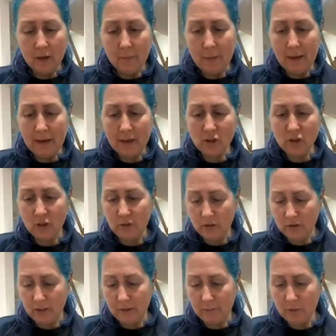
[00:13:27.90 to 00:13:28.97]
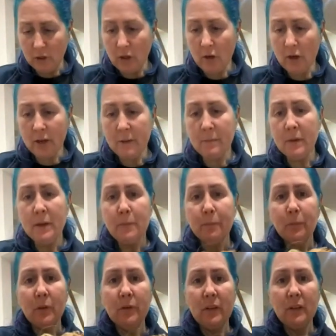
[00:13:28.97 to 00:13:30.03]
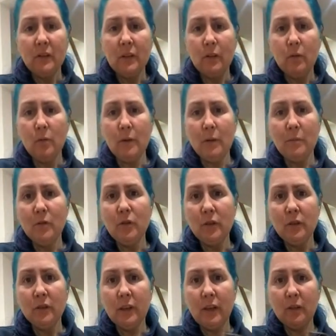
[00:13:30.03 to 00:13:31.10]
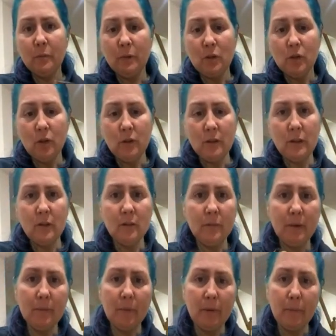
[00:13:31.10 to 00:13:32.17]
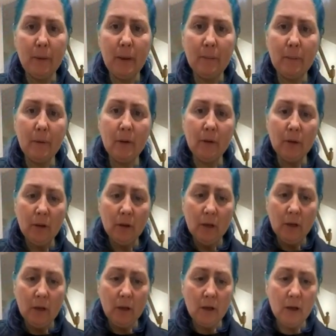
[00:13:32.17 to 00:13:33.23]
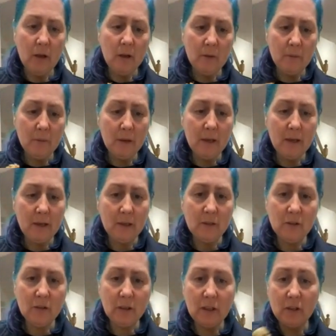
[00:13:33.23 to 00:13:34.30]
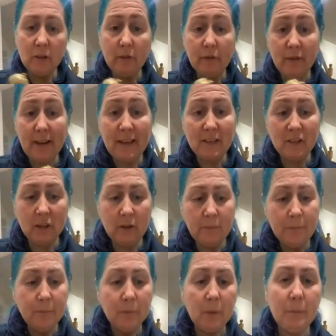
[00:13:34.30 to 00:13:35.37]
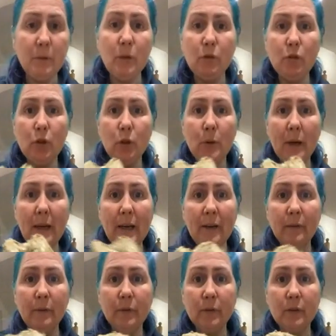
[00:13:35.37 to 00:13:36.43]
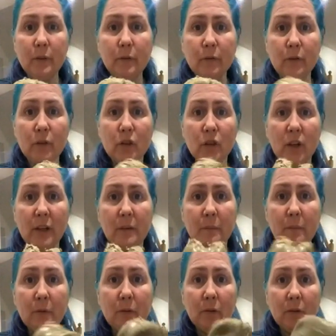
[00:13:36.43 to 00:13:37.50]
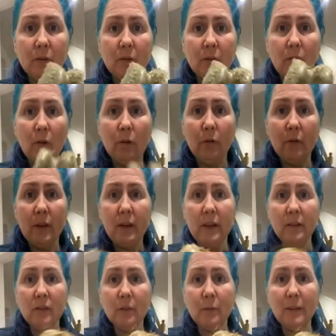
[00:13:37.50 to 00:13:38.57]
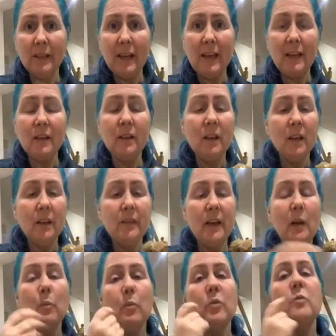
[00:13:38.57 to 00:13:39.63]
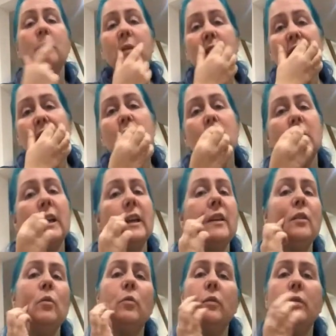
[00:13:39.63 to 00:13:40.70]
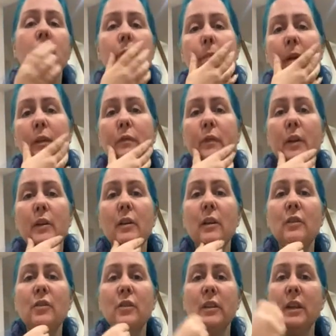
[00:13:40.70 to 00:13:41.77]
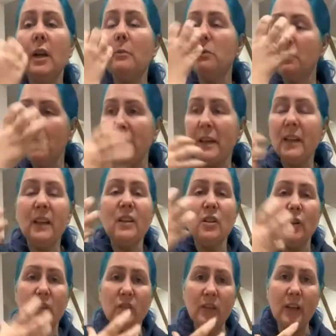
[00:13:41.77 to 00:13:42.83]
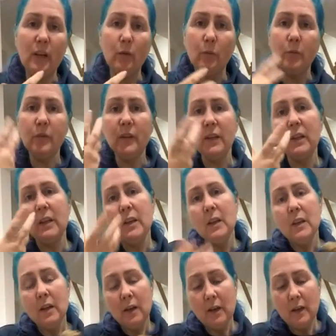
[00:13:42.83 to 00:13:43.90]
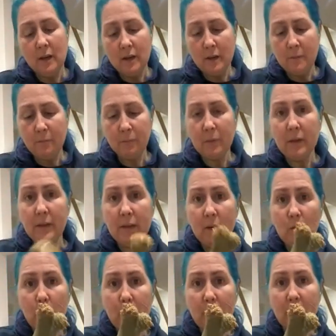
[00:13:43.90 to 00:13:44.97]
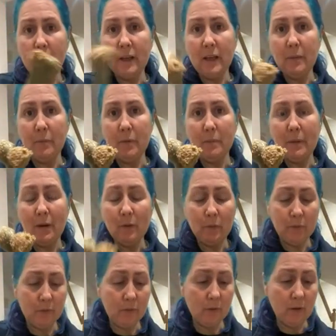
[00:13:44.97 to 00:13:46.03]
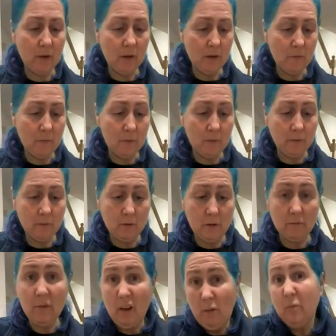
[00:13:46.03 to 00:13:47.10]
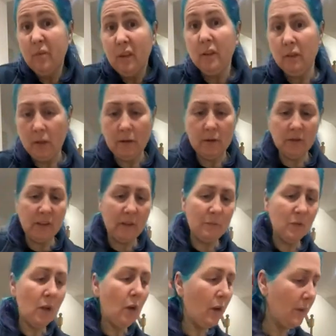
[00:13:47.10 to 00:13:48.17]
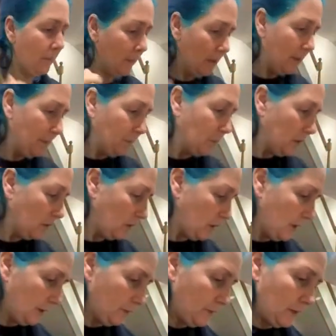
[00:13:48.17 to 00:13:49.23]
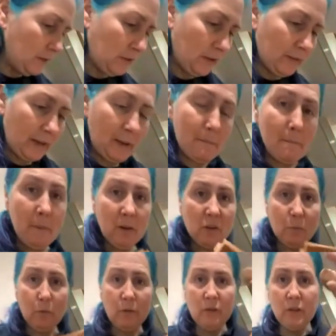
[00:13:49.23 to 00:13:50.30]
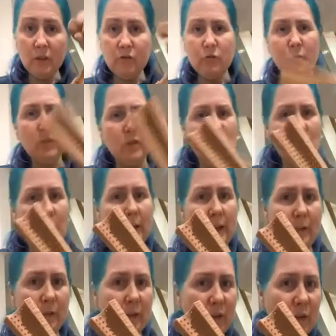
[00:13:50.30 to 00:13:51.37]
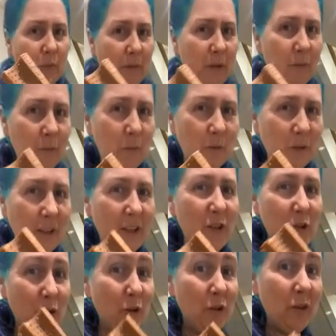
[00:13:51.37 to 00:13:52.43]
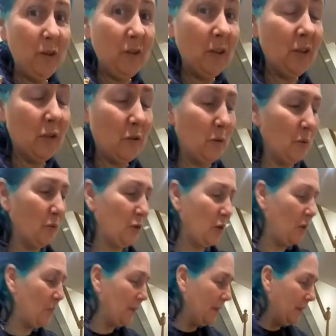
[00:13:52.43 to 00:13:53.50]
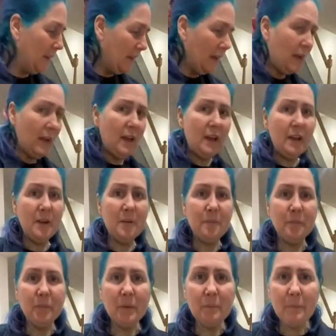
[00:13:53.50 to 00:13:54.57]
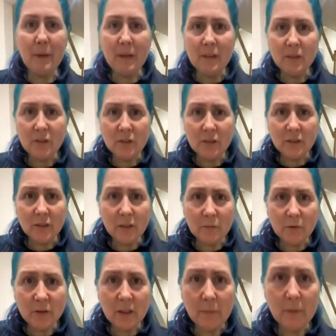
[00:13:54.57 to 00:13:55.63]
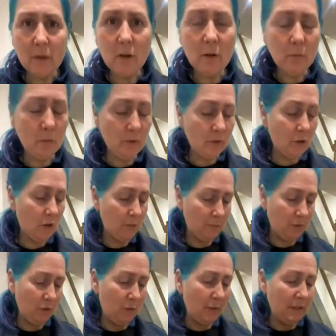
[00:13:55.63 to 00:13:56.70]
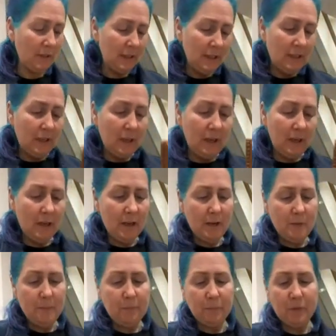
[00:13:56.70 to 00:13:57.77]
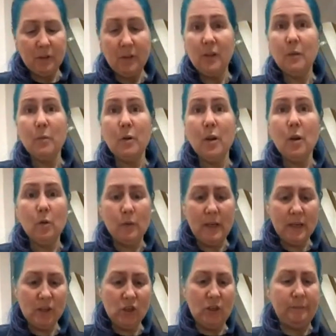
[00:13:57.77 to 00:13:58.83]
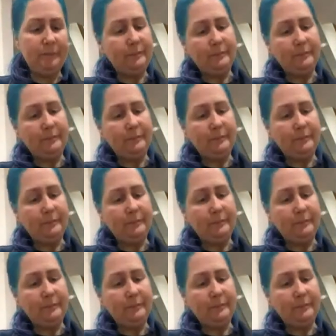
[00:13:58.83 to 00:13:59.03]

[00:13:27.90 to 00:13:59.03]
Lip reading: action at the same time. This little one, which you can see has been chewed a little bit by Pepper, is flatter, but you do have different shapes on there. So again, that would be just getting all the blood flow going to the gums, making it nice and healthy, and helping keep the mouth healthy at the same time. So you have things like that, much more industrial. This is quite heavy, this one, I will say. You could use it as a doorstop, but I'm just keeping an eye on what the time's doing. You don't want a long lecture.